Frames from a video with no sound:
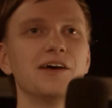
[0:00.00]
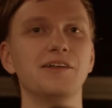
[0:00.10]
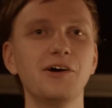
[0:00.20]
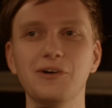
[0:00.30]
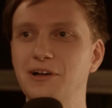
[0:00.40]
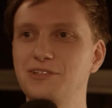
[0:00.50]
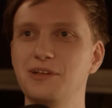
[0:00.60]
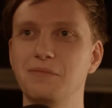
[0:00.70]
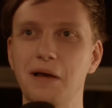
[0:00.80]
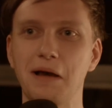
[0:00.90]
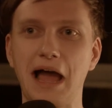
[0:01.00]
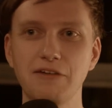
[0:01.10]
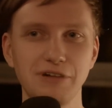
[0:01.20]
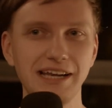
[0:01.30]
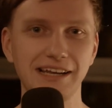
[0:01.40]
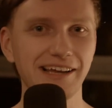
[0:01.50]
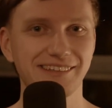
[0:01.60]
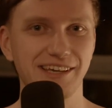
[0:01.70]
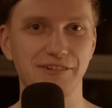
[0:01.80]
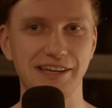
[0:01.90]
No, I really
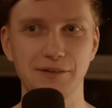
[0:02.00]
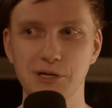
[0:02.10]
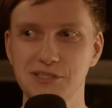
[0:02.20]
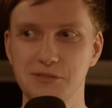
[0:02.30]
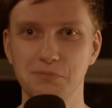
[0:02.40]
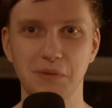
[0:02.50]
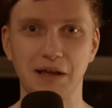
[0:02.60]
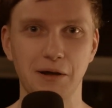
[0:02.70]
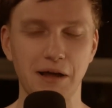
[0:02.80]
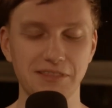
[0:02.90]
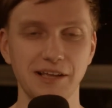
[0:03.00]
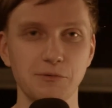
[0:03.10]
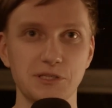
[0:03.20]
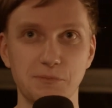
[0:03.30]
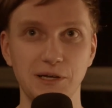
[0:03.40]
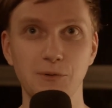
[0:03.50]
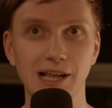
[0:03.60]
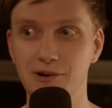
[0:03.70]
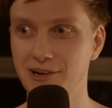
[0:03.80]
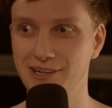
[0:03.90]
liked the event. It was, I think it was pretty
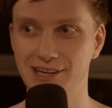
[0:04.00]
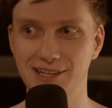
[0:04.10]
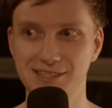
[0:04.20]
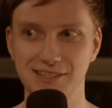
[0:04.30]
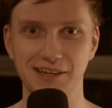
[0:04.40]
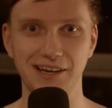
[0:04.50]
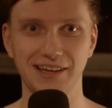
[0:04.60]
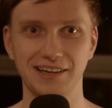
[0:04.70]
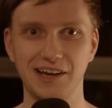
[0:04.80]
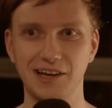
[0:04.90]
well organized. Like,